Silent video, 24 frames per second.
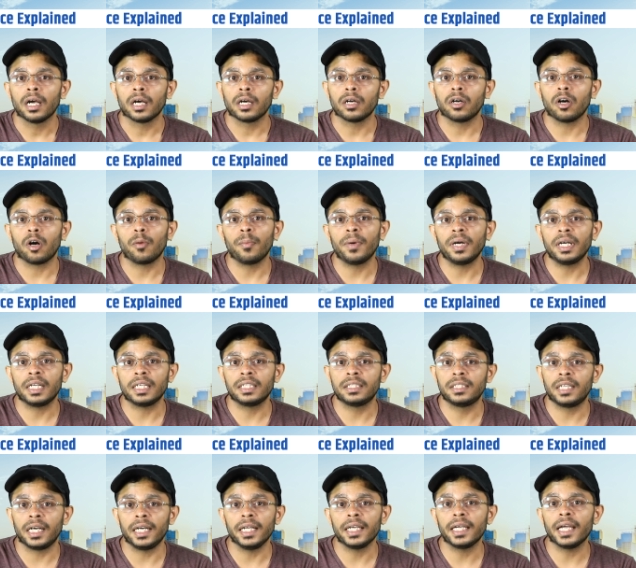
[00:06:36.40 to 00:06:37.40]
Government is
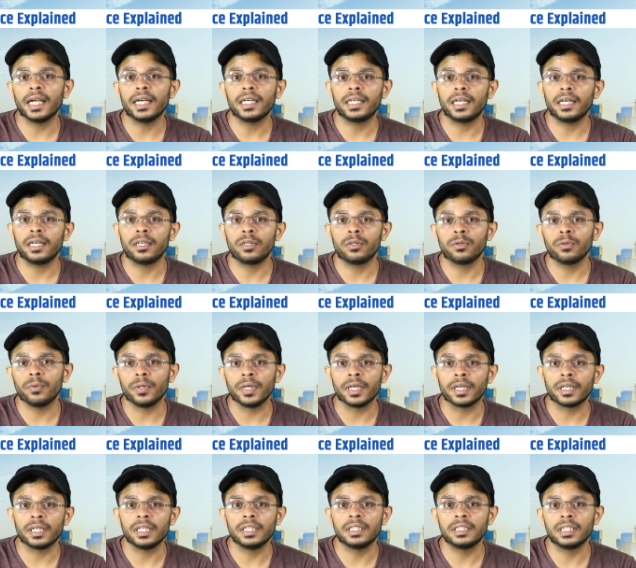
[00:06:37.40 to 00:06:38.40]
dedicated to
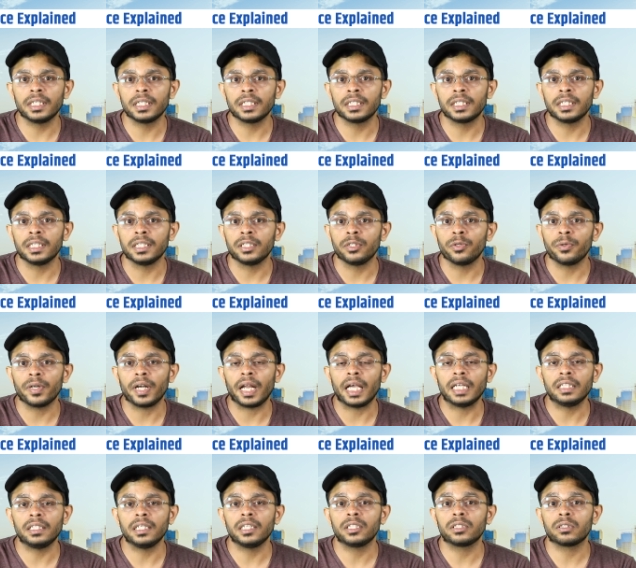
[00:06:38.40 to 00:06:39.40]
increasing the
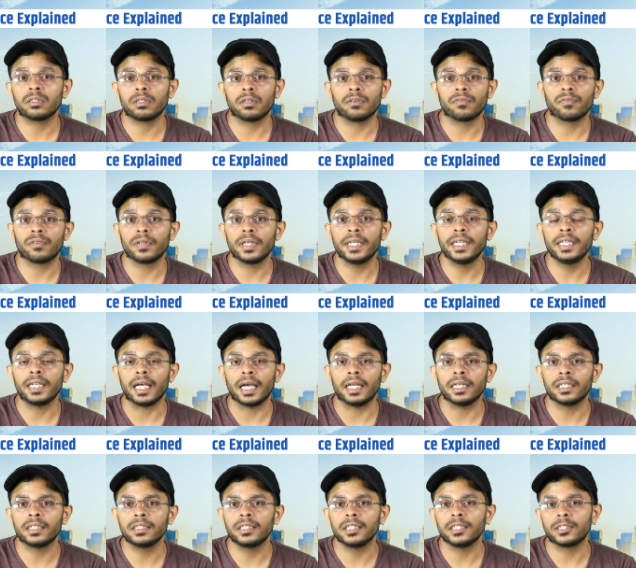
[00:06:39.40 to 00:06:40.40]
utilization of clean
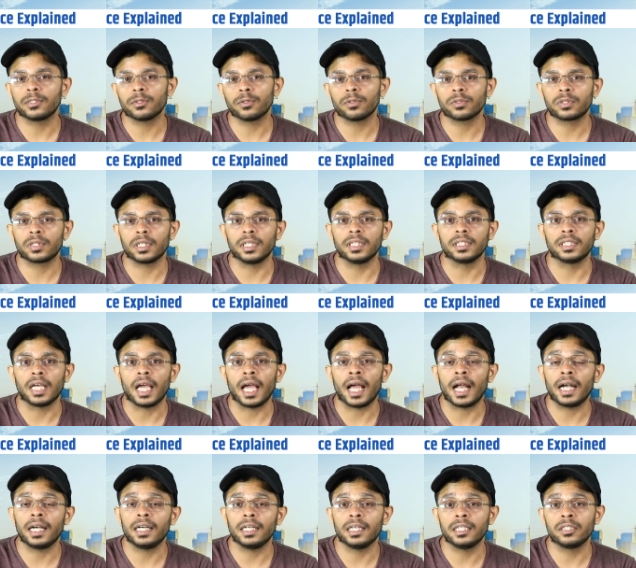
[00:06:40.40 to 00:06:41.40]
energy sources
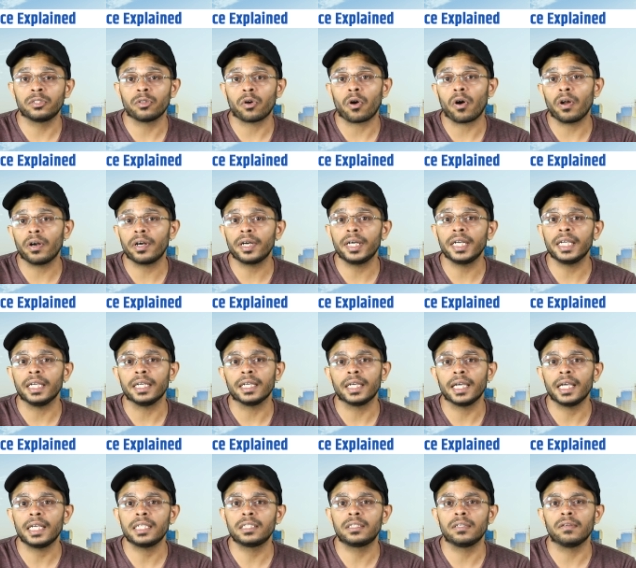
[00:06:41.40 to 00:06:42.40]
and is already
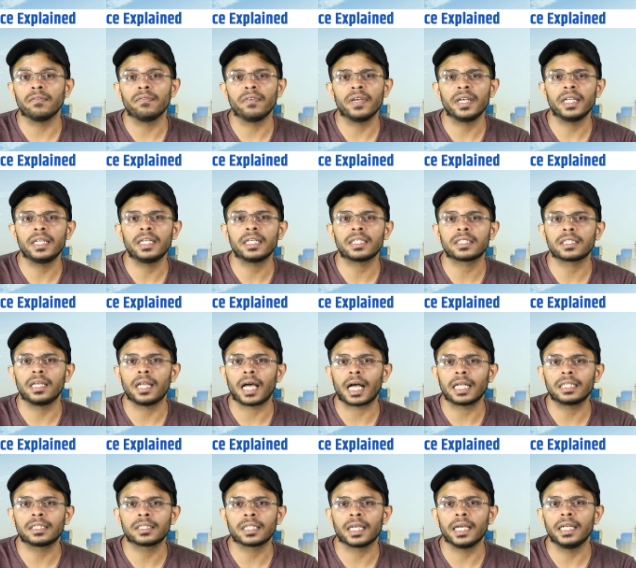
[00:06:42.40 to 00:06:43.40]
engaged in various
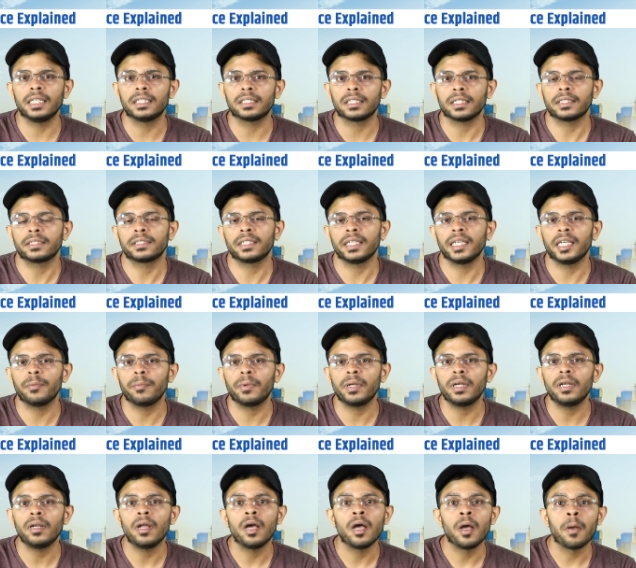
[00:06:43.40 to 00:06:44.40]
large-scale
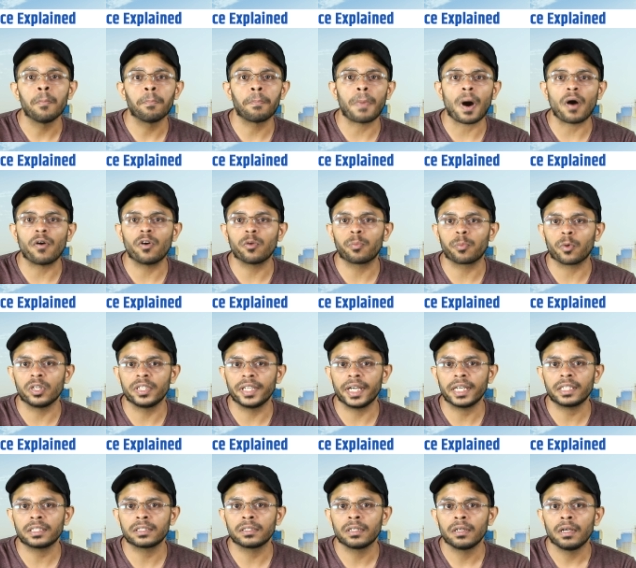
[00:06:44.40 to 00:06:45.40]
sustainable power
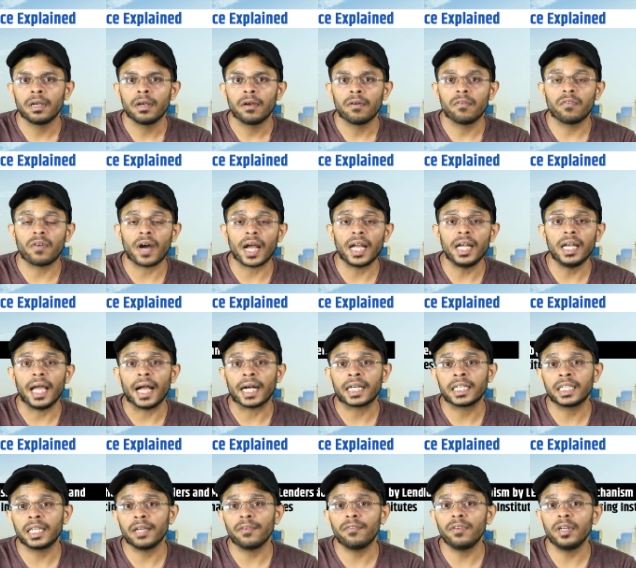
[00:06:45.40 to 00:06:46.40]
projects while
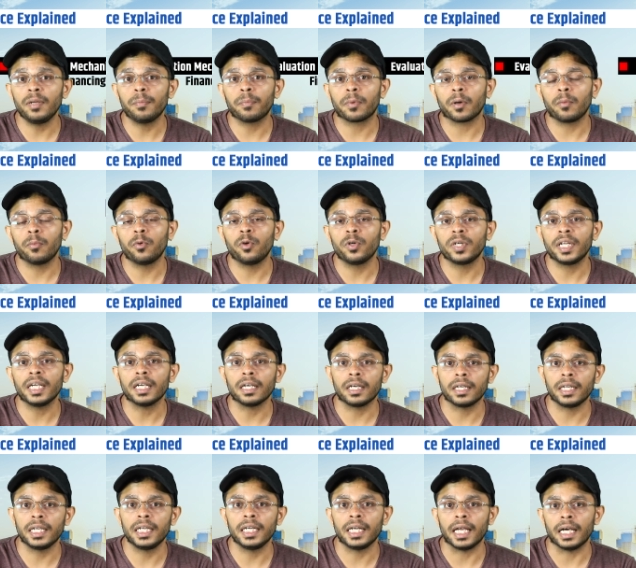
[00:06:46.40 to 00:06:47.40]
actively promoting
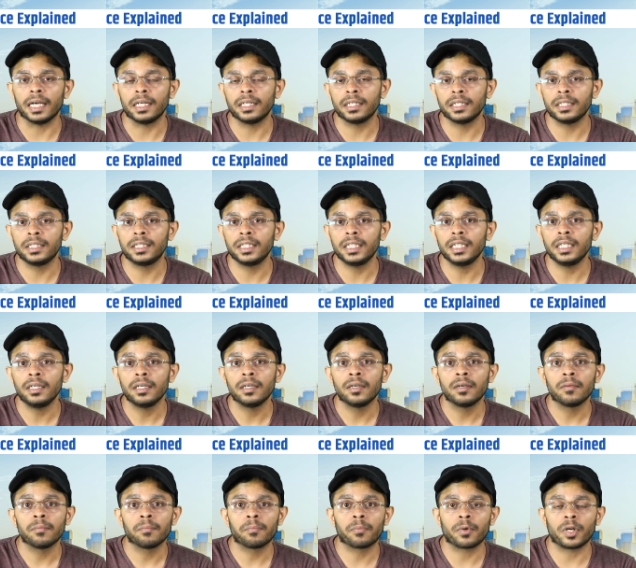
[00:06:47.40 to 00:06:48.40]
green energy
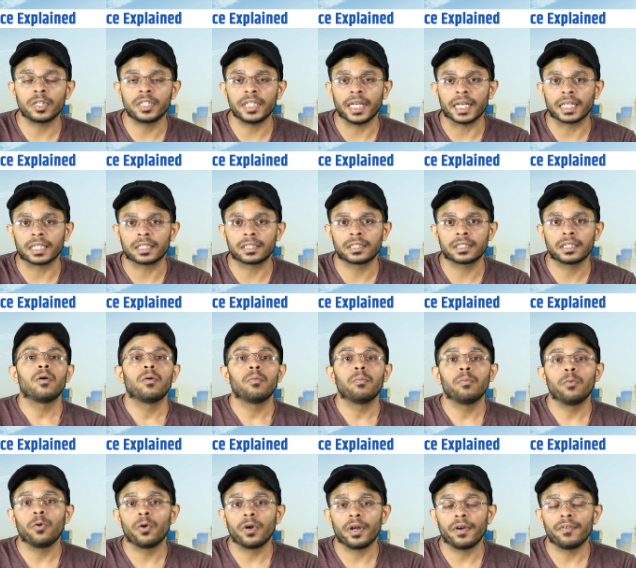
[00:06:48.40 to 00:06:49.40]
projects.
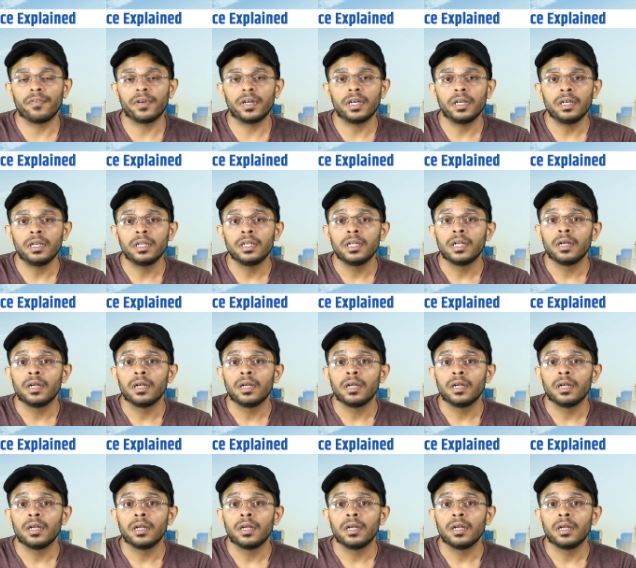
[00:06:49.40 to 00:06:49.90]
Moreover,